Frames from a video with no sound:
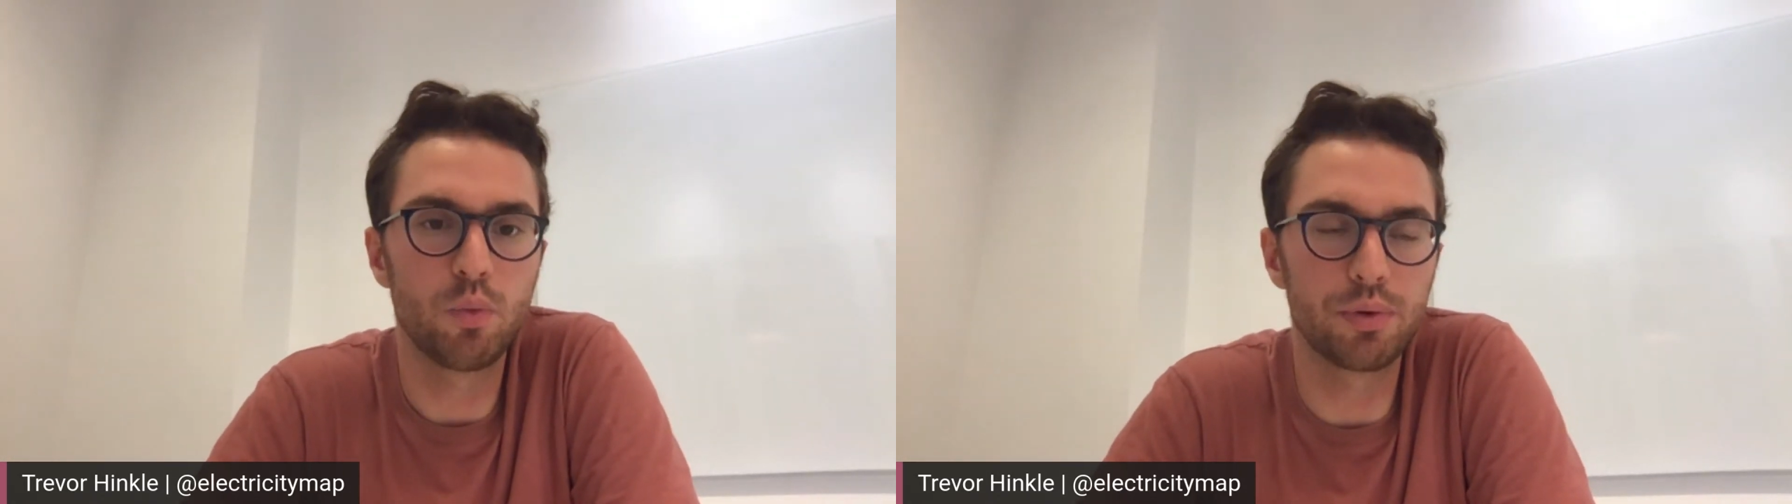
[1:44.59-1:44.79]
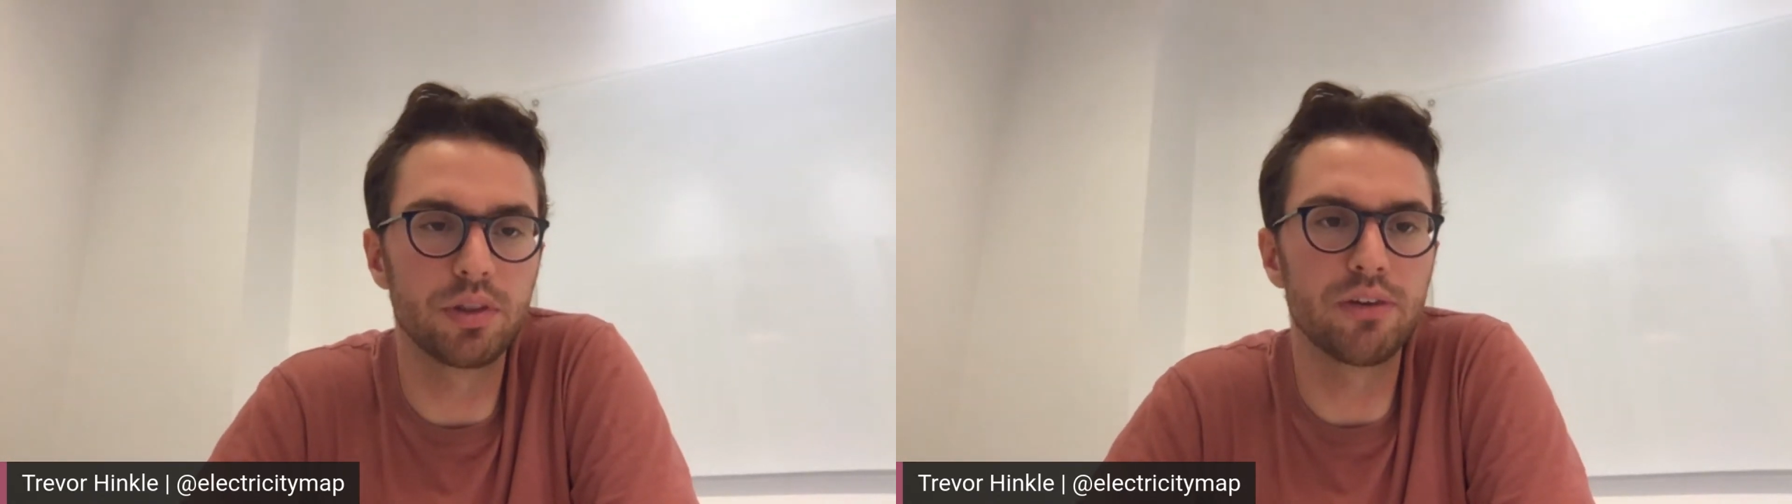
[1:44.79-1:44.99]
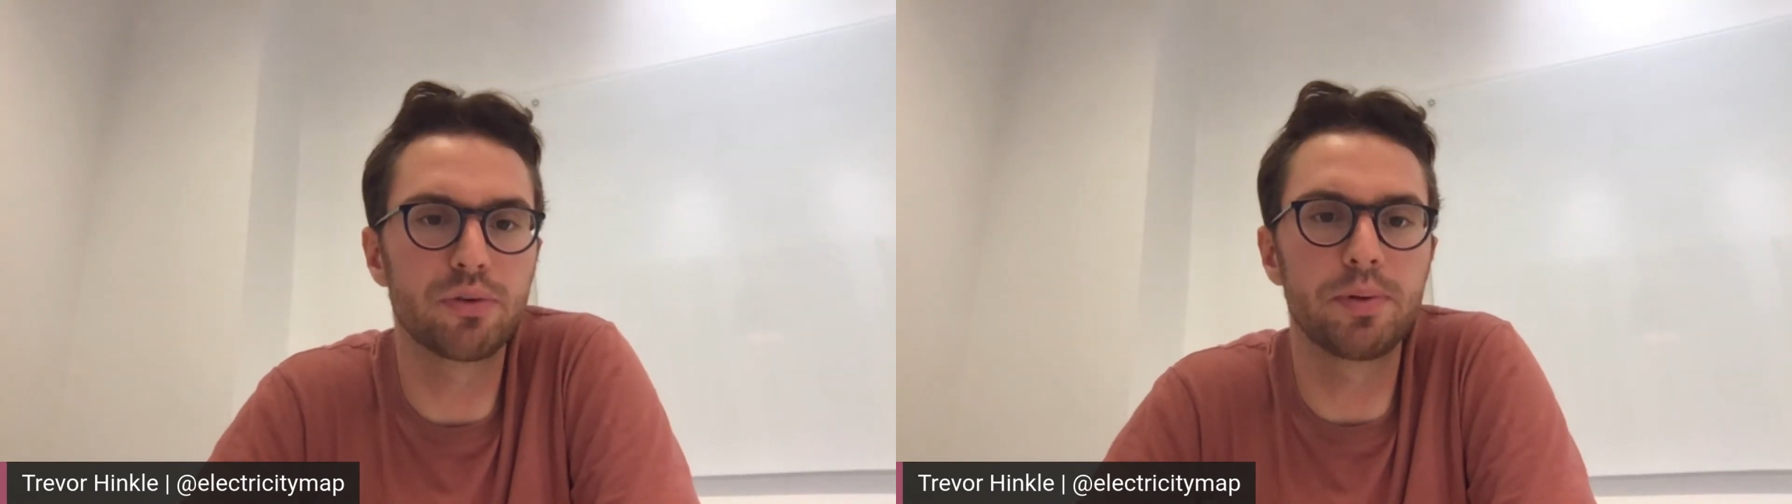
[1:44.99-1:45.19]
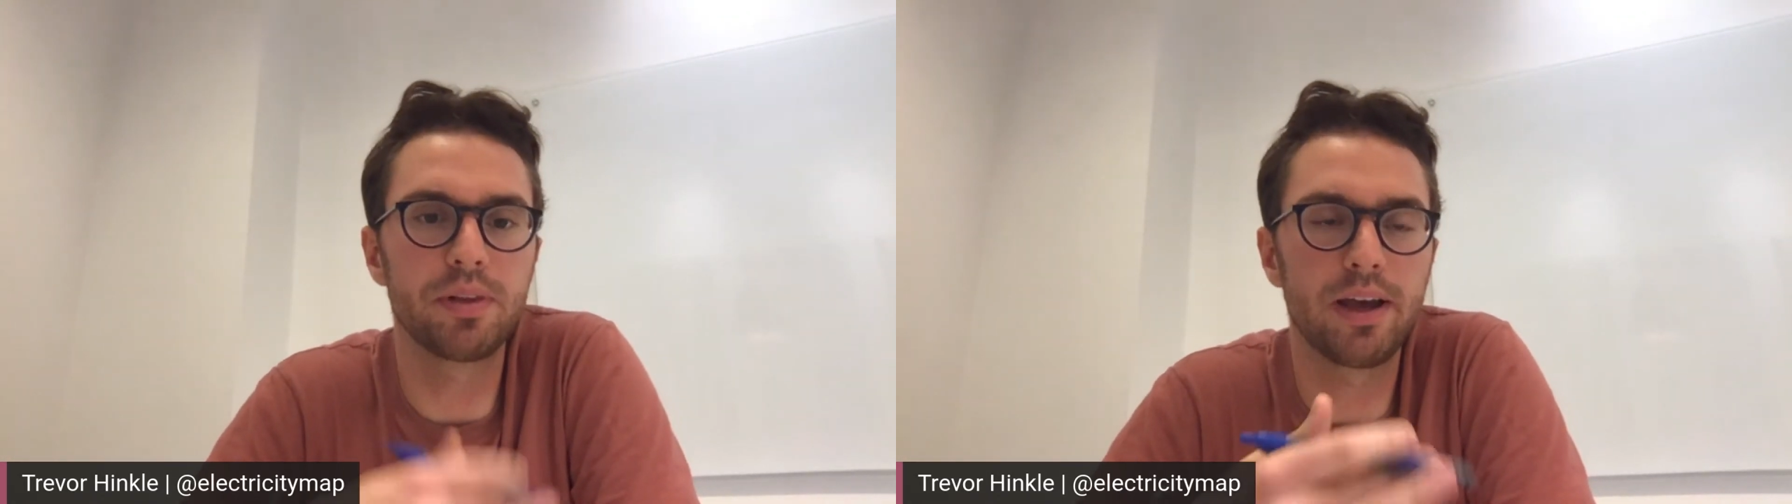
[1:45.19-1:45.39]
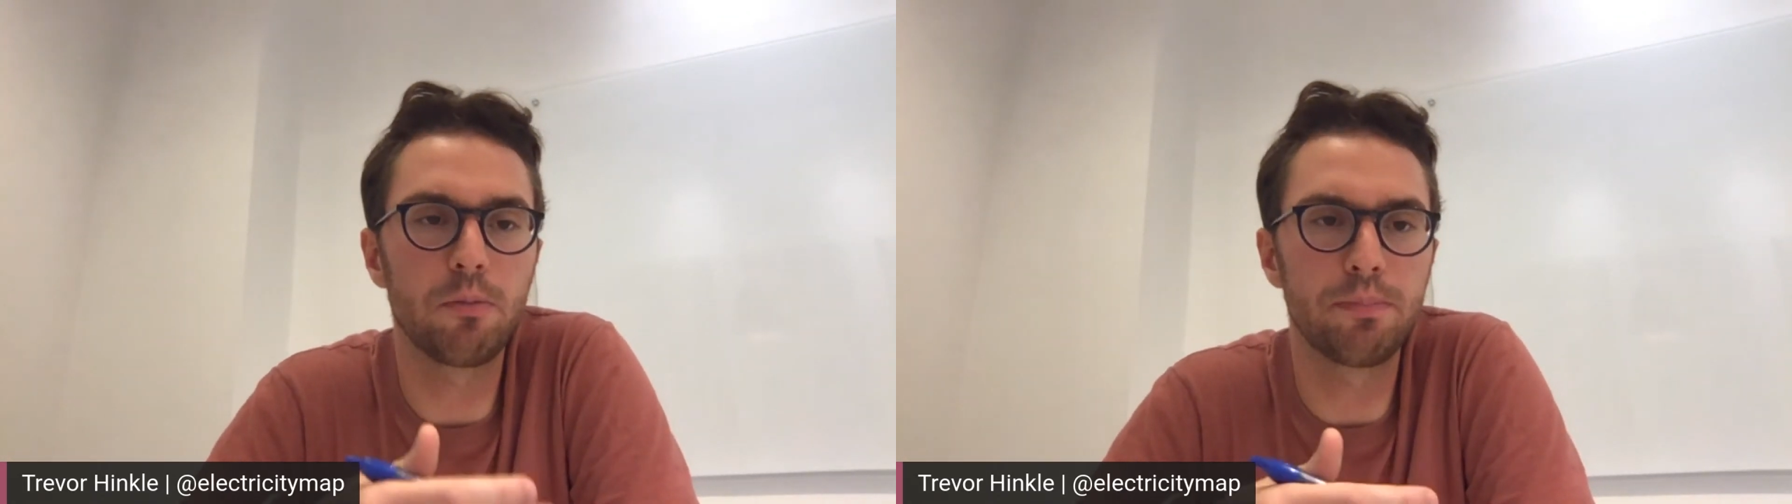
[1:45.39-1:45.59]
we would love for
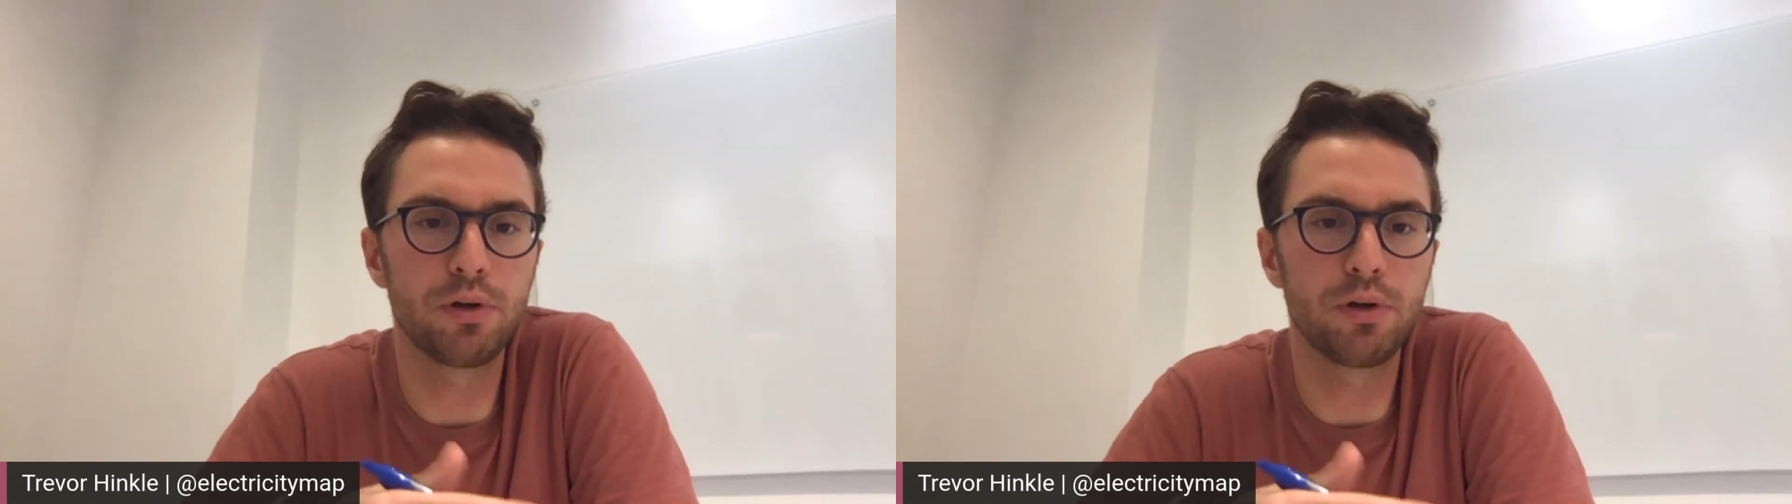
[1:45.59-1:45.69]
people to help